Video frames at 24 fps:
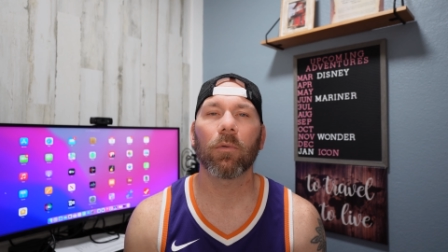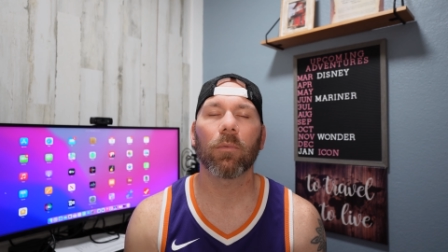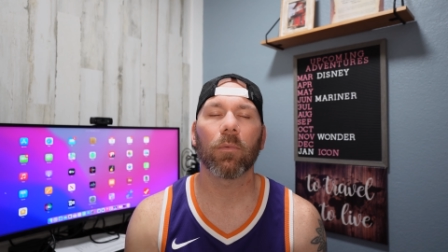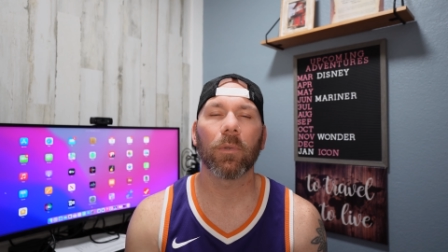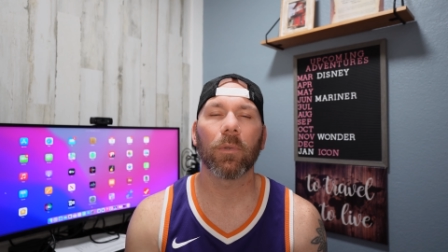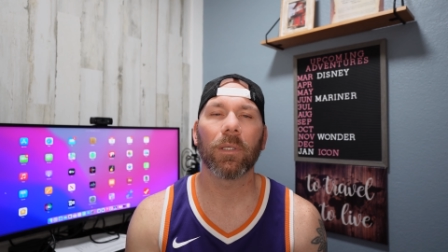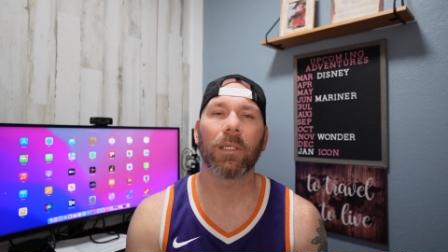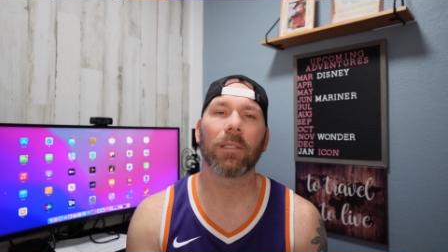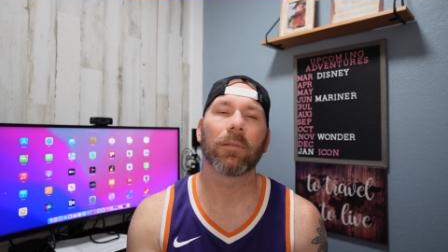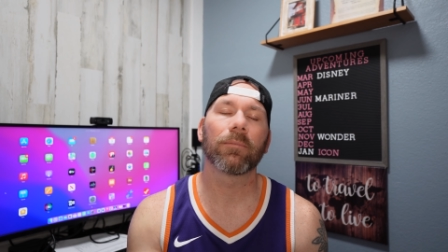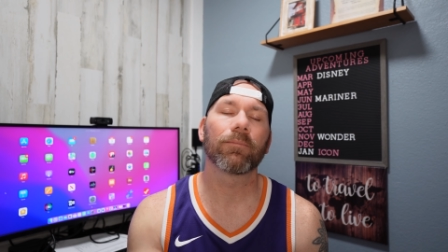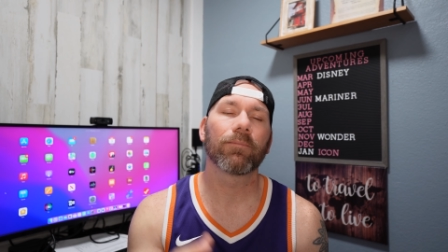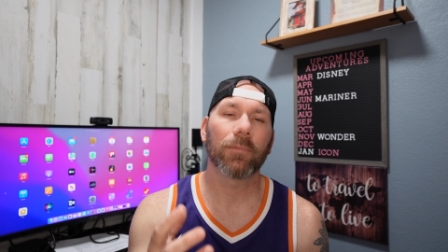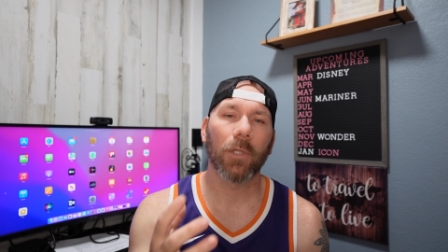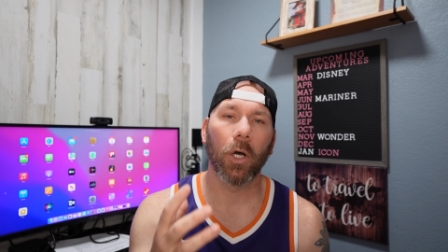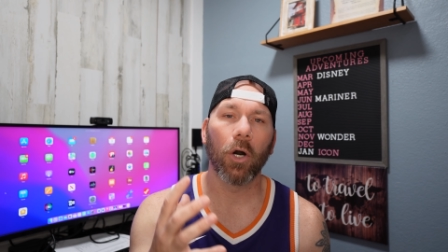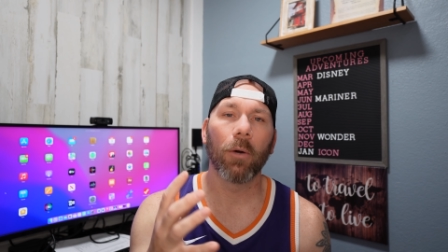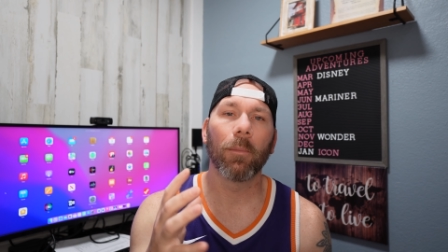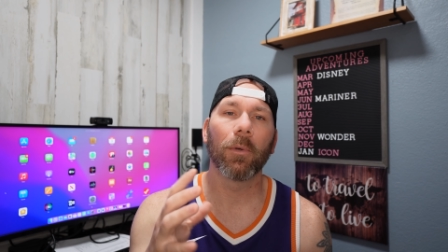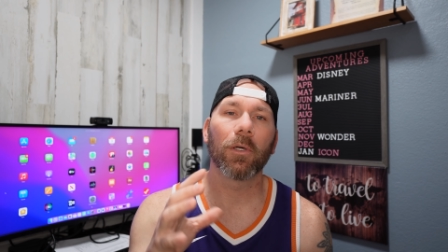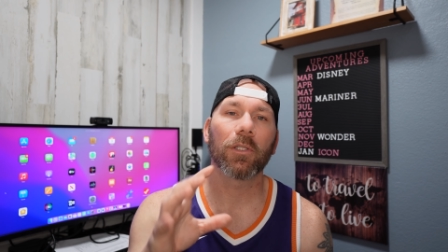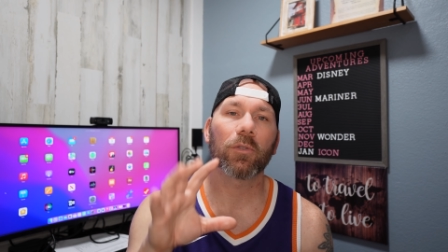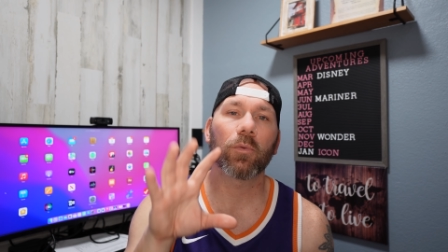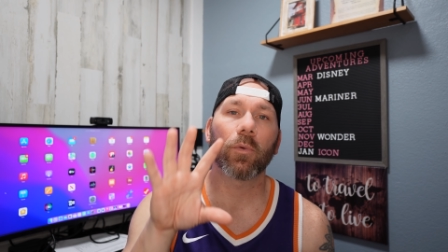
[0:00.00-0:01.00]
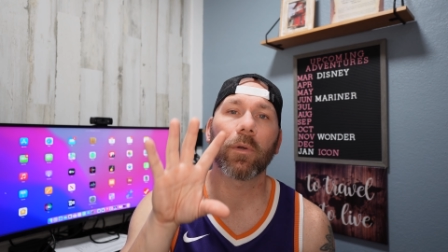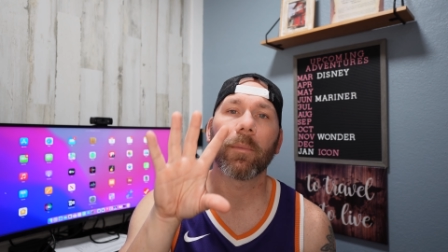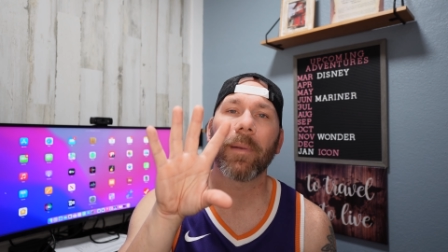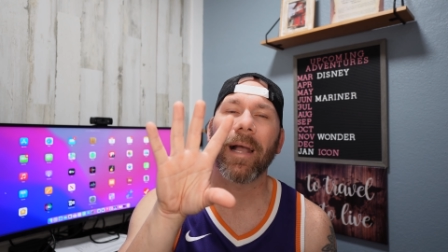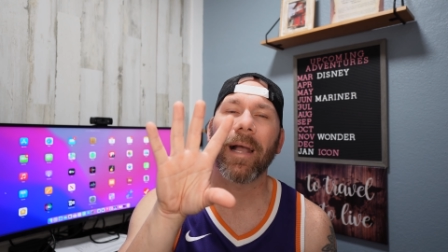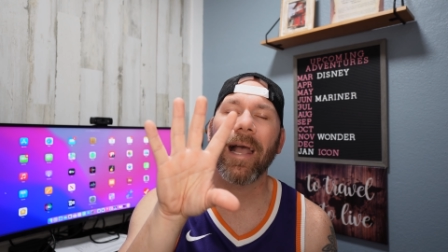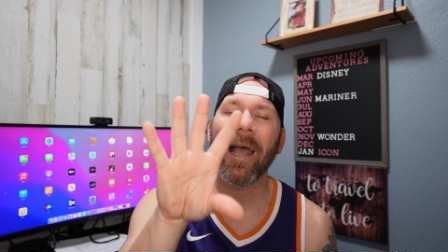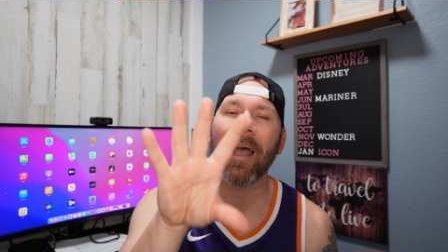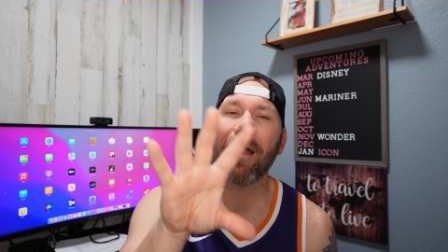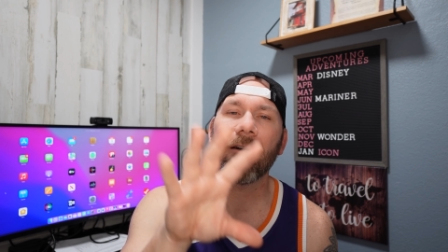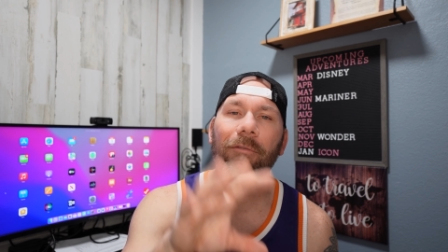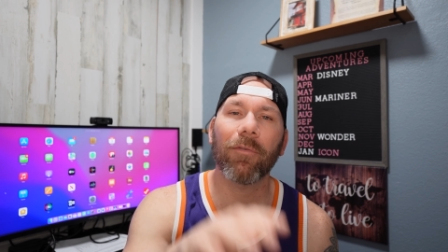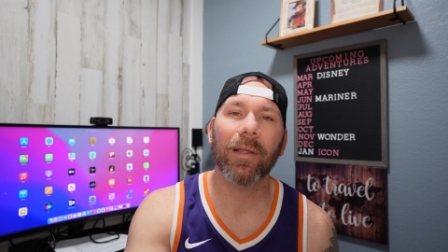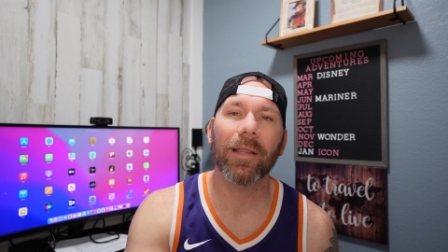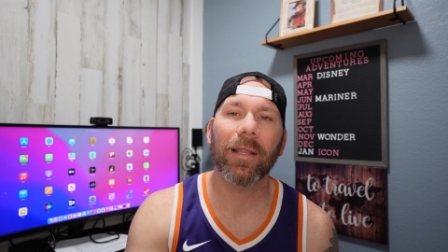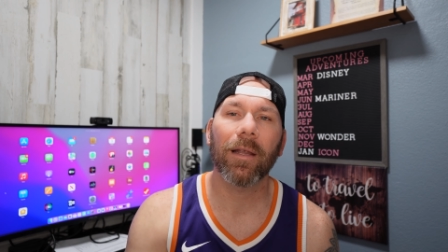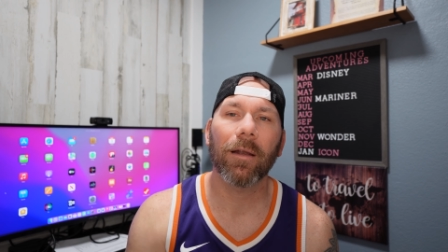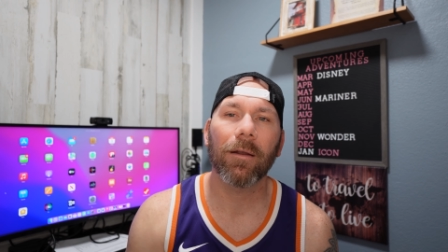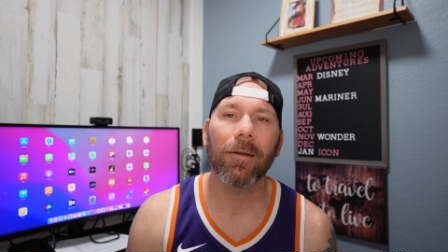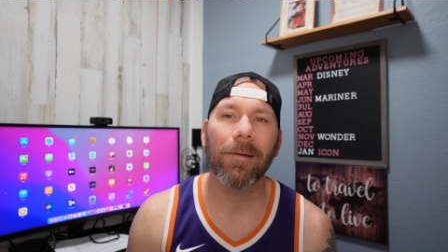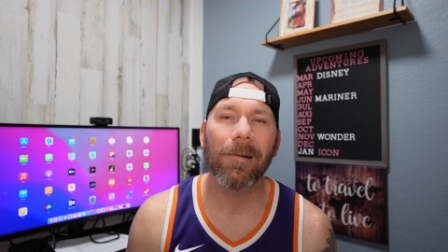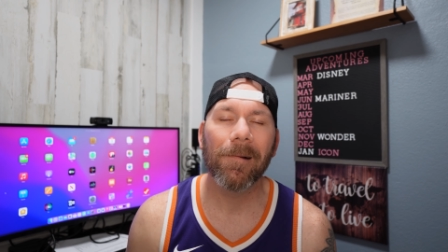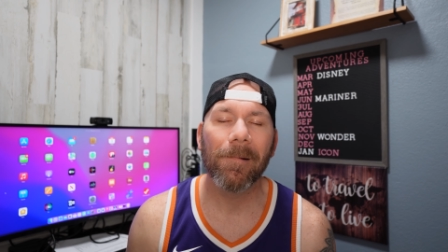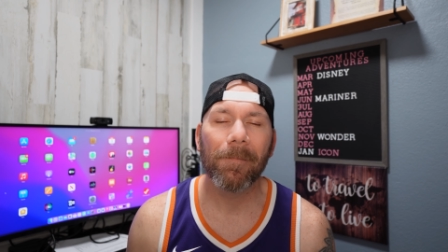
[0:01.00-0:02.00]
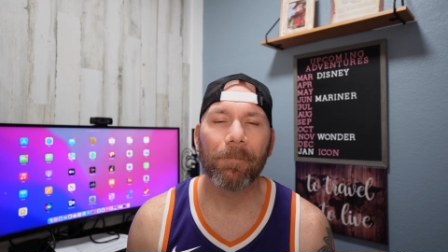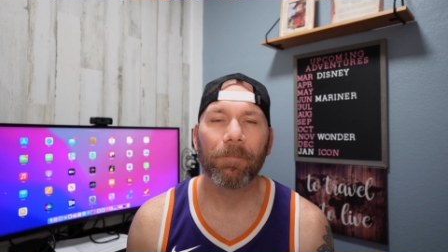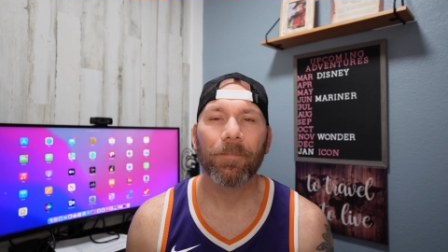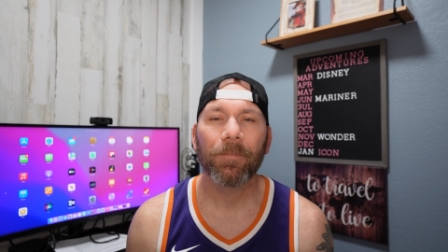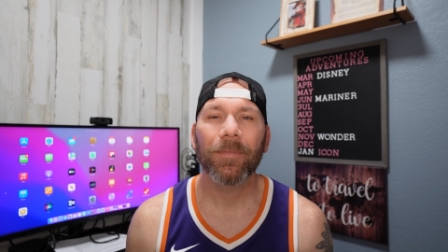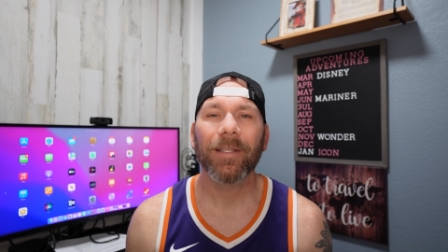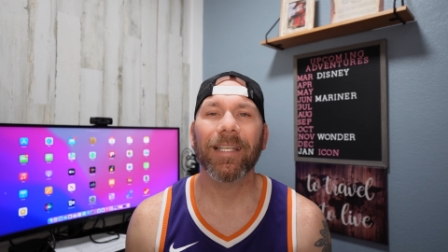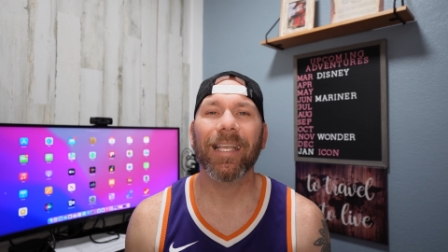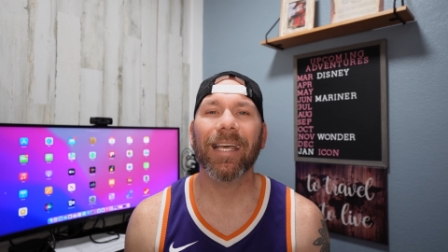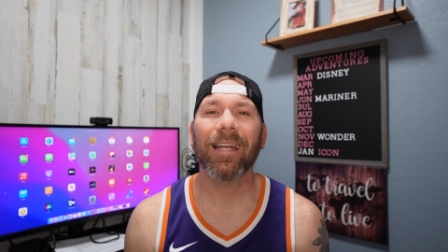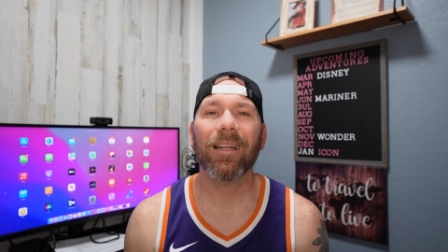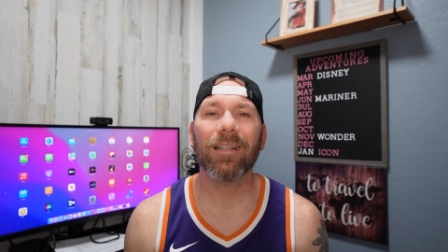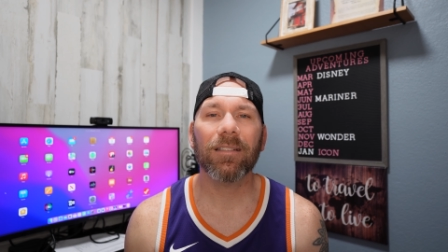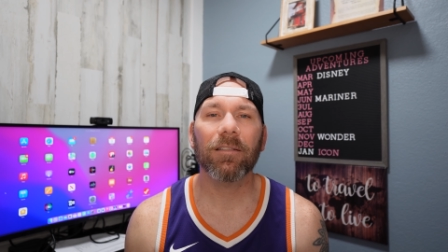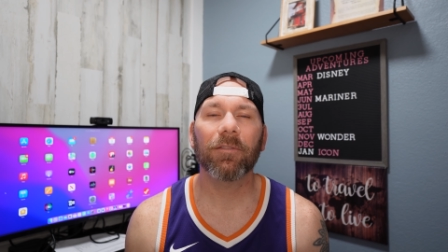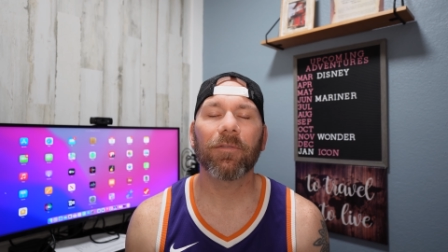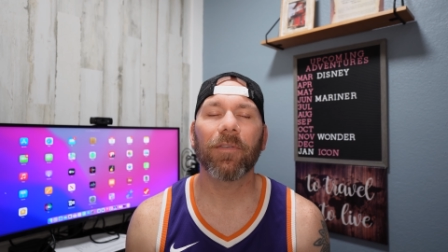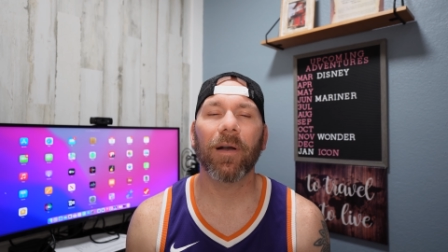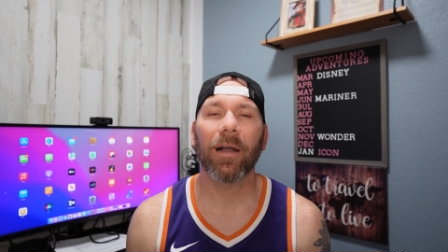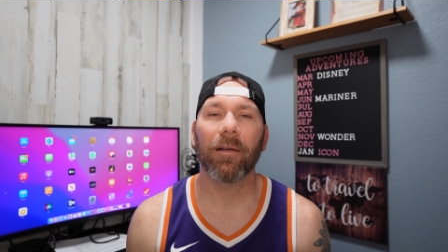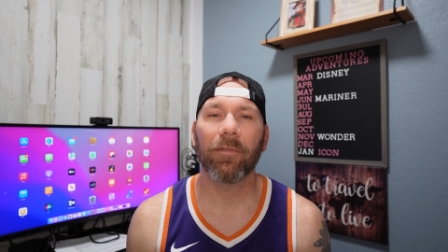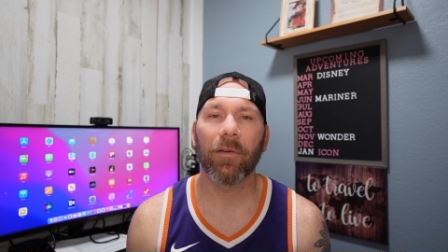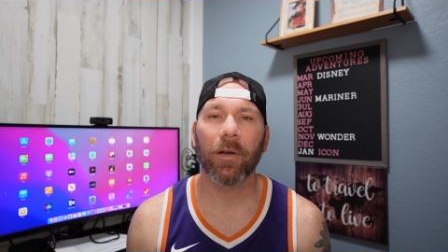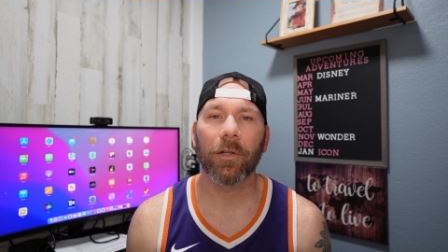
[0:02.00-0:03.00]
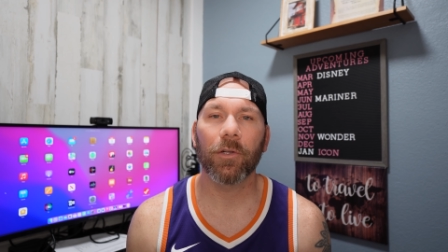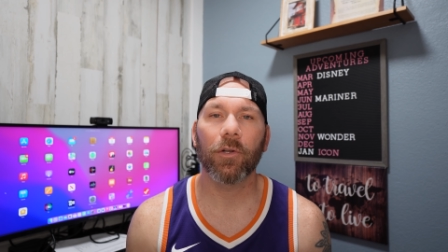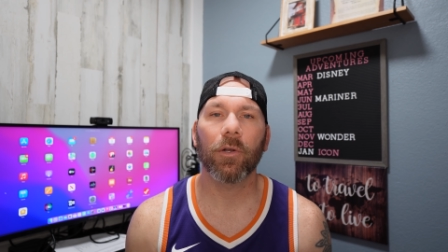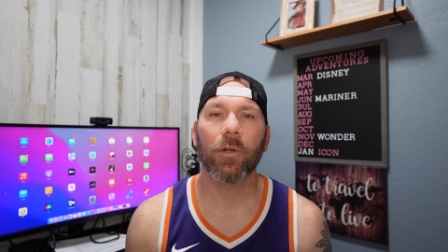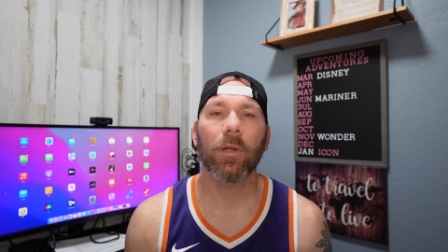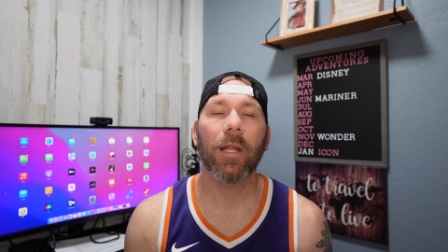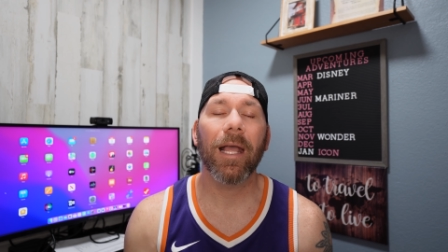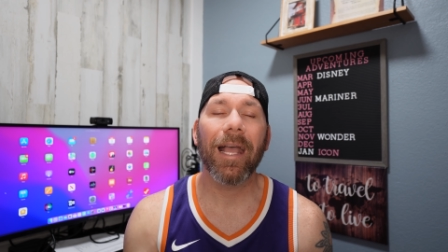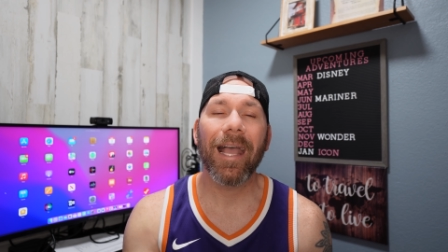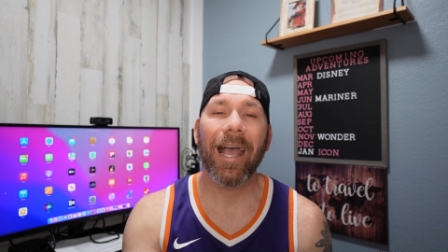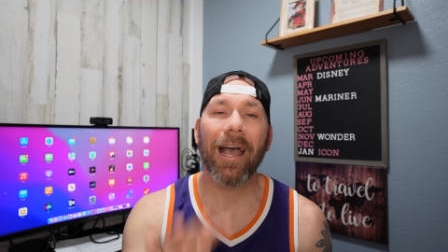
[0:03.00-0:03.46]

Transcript: Well, almost. We're about halfway there get us to 500.